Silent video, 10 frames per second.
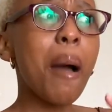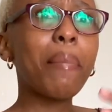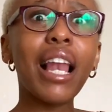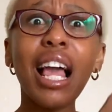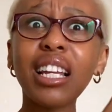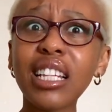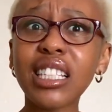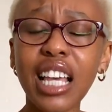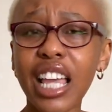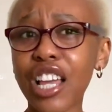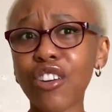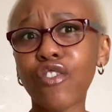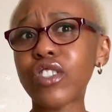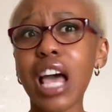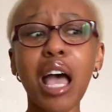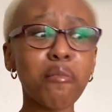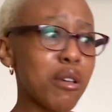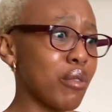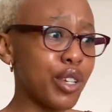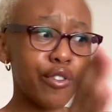Plan it ahead of time.
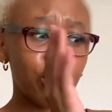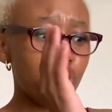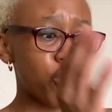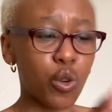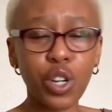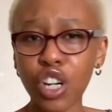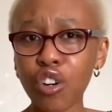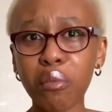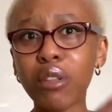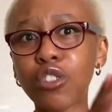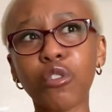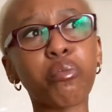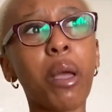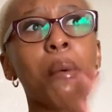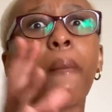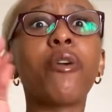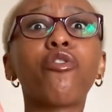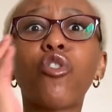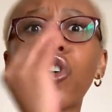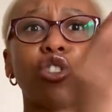Maybe even draw it on a piece of paper
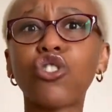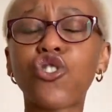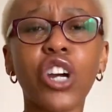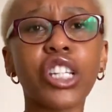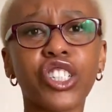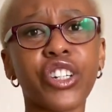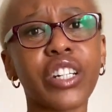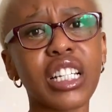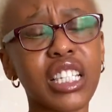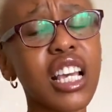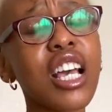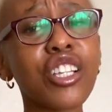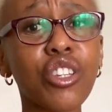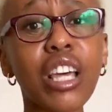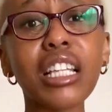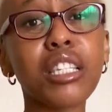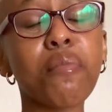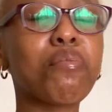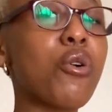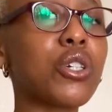before you structure it. So that's
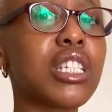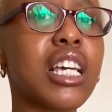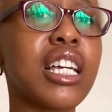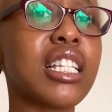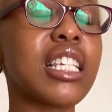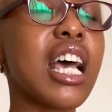important.